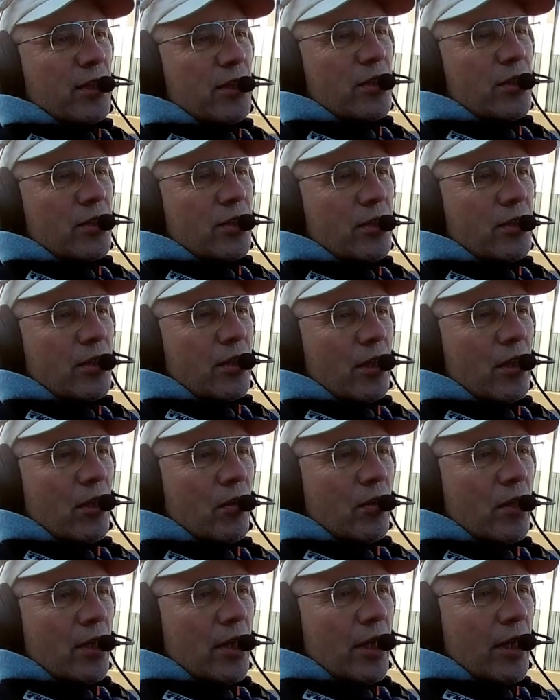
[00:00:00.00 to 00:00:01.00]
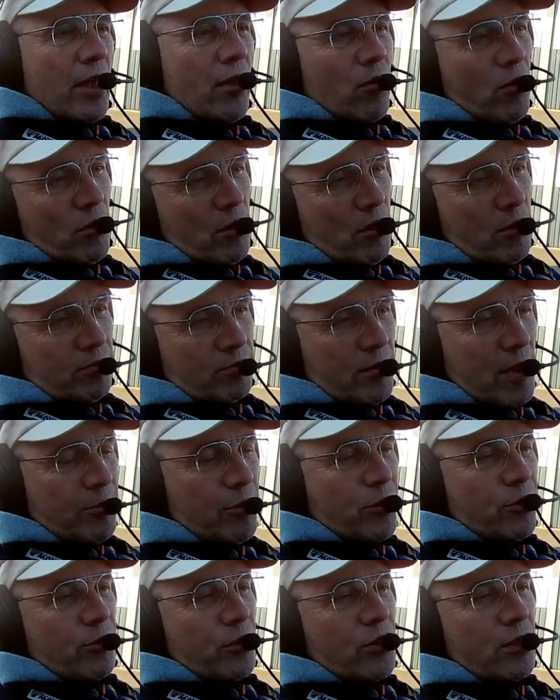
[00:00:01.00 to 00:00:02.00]
is still okay, oil
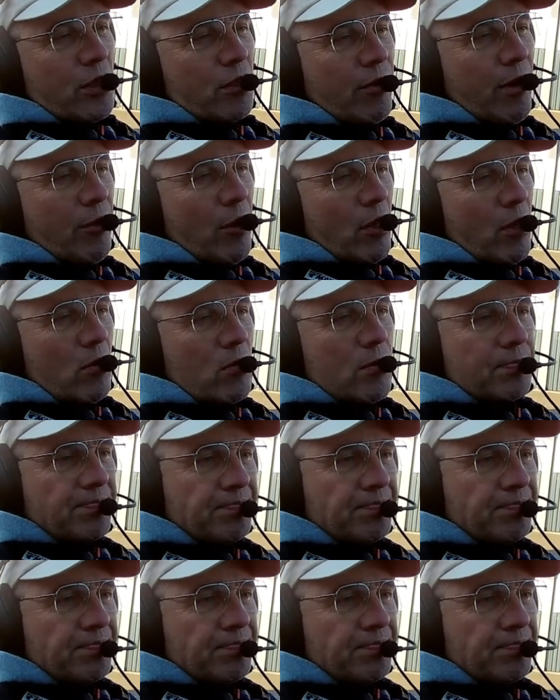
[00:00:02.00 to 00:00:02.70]
temperature is still very low.